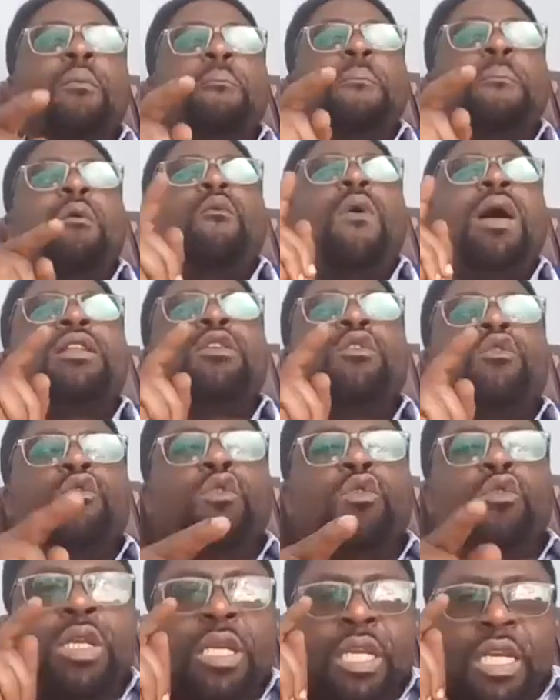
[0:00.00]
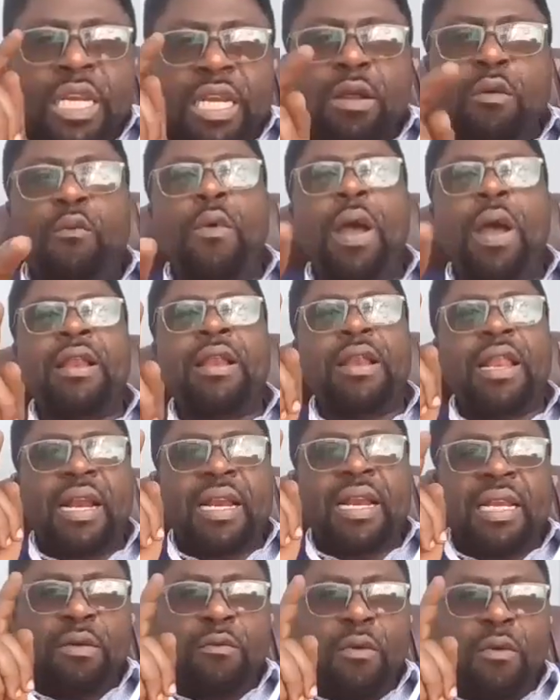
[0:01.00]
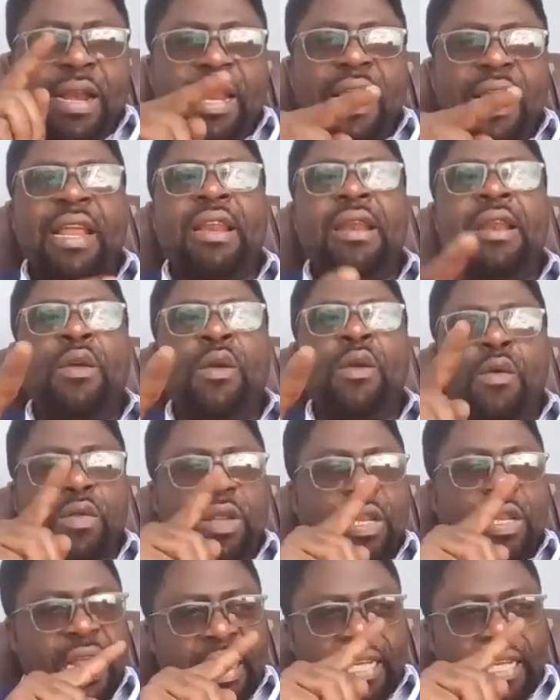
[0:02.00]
So, but what do you, when a neo